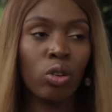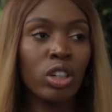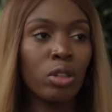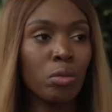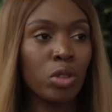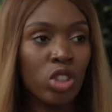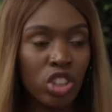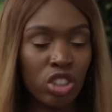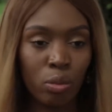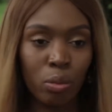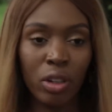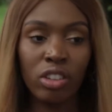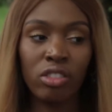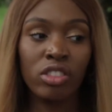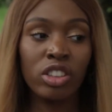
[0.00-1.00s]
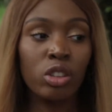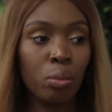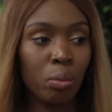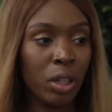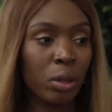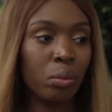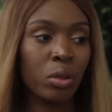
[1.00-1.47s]
only musicians but real
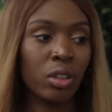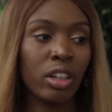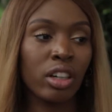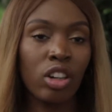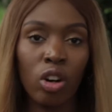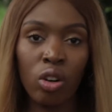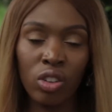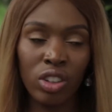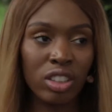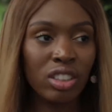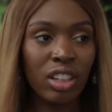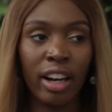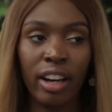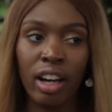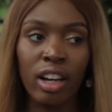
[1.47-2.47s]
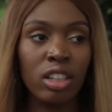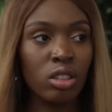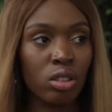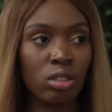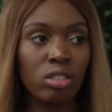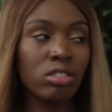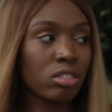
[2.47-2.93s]
people that others like us
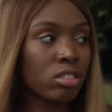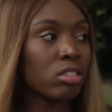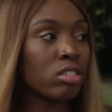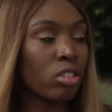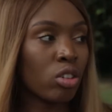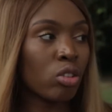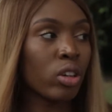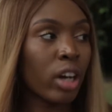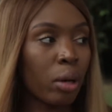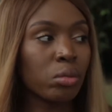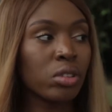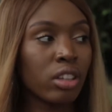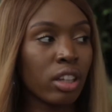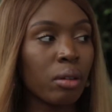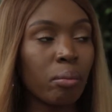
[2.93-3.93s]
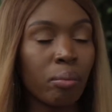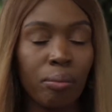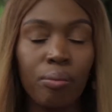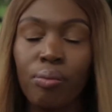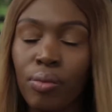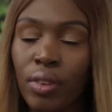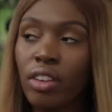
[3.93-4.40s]
could, look up to them.
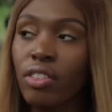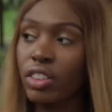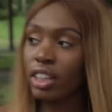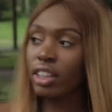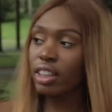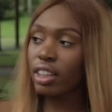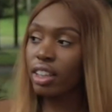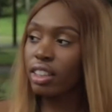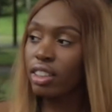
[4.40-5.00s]
Definitely.